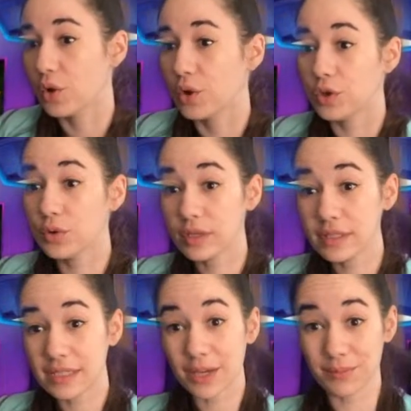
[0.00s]
you can
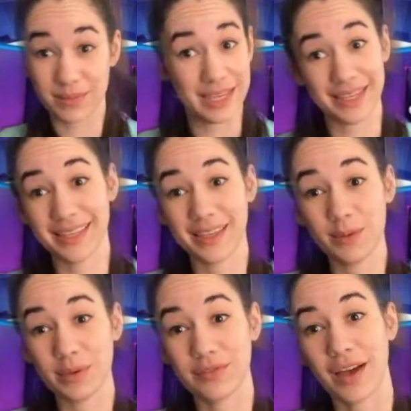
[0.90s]
see immediately
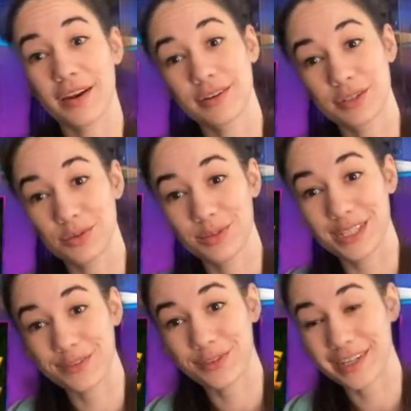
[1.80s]
we've got our two
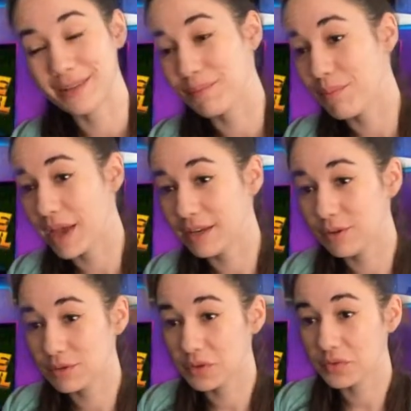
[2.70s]
different
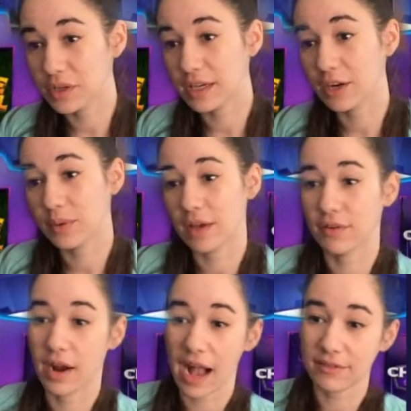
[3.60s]
menus over here. We have
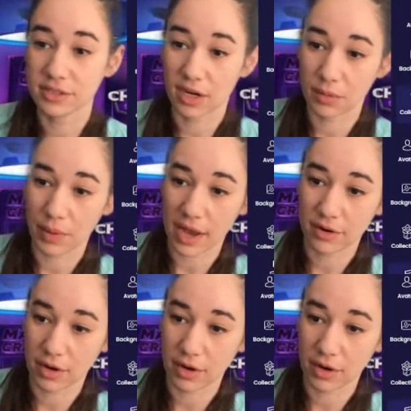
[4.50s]
our avatar, background,